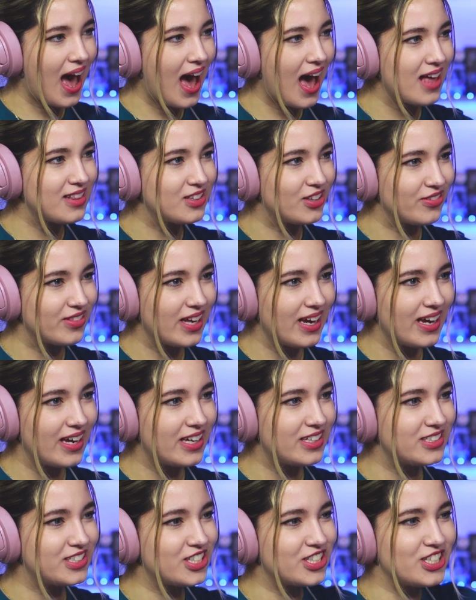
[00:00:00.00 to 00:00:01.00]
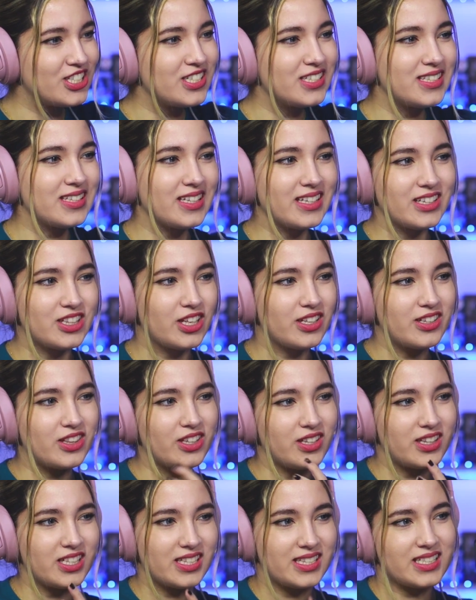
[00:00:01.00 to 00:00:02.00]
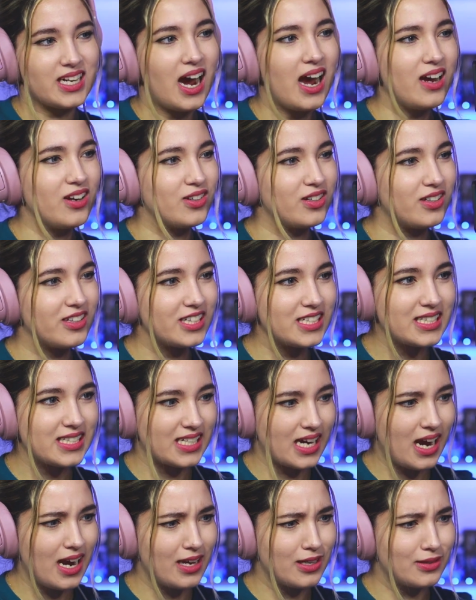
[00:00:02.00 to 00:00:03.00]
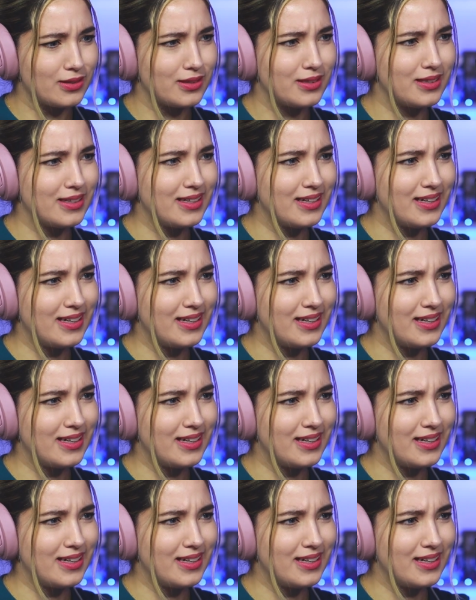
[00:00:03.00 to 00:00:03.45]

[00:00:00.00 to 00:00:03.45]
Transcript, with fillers: I love that. It's the style. The style.